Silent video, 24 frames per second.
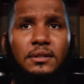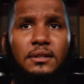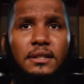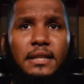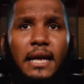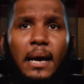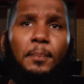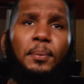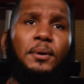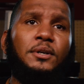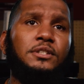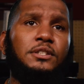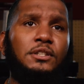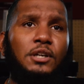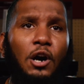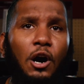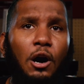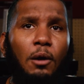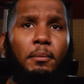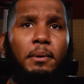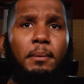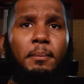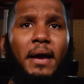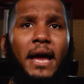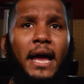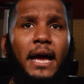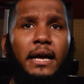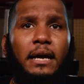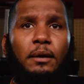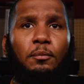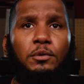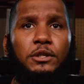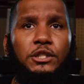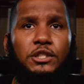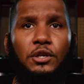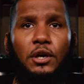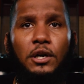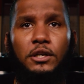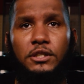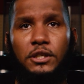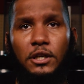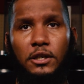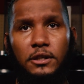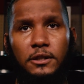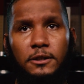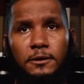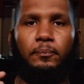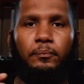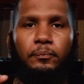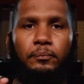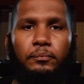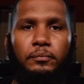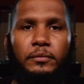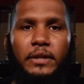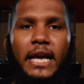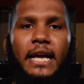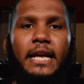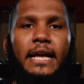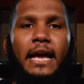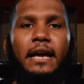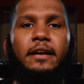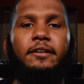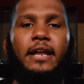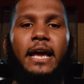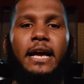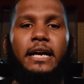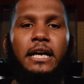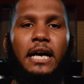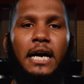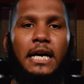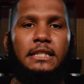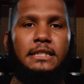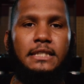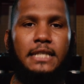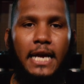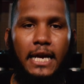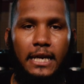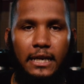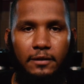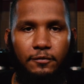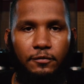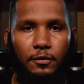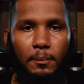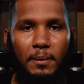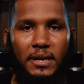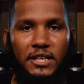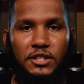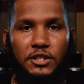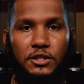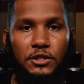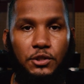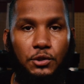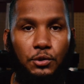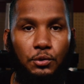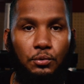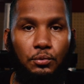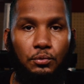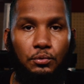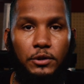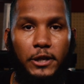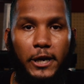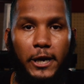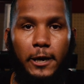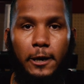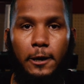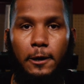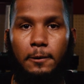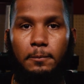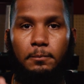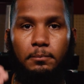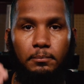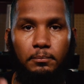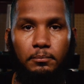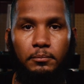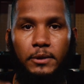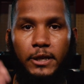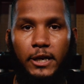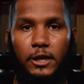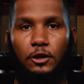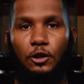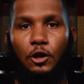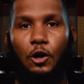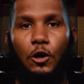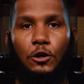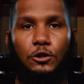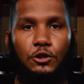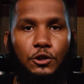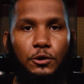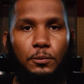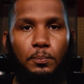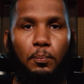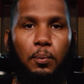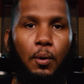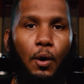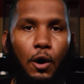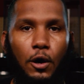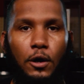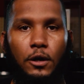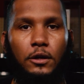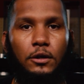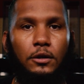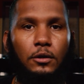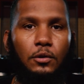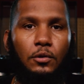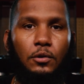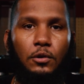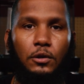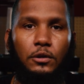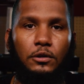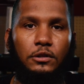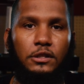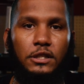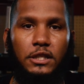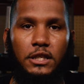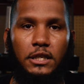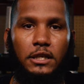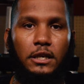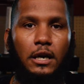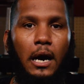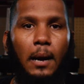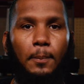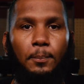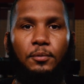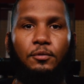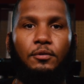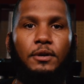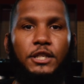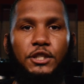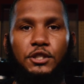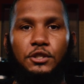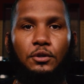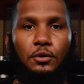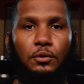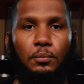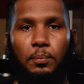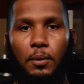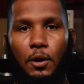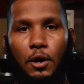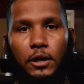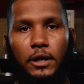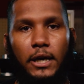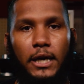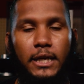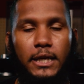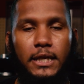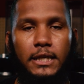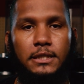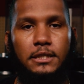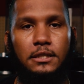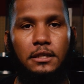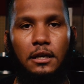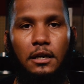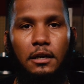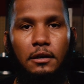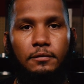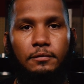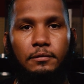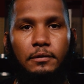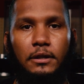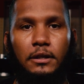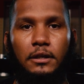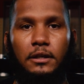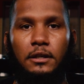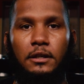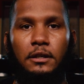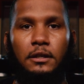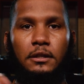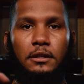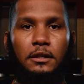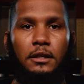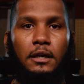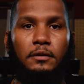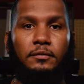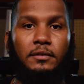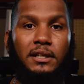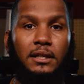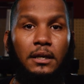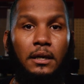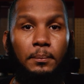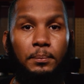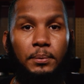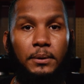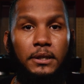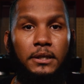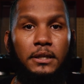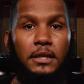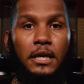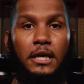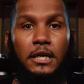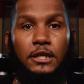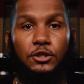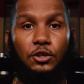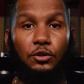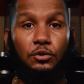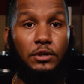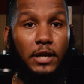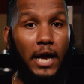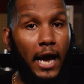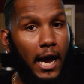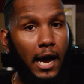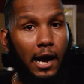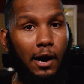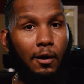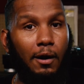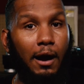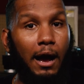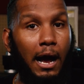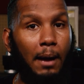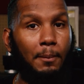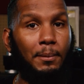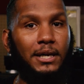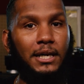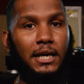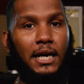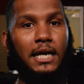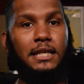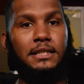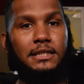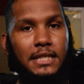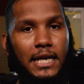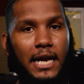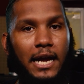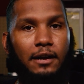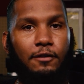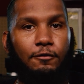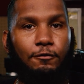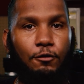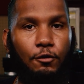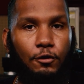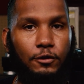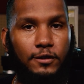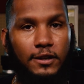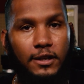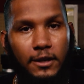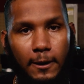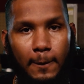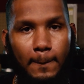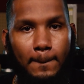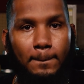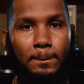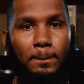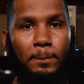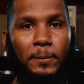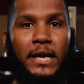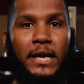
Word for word: That person called me back, and we start talking they gave that contact information to their their larger part or the operational part I guess of the of the company. So now I'm a contact for them.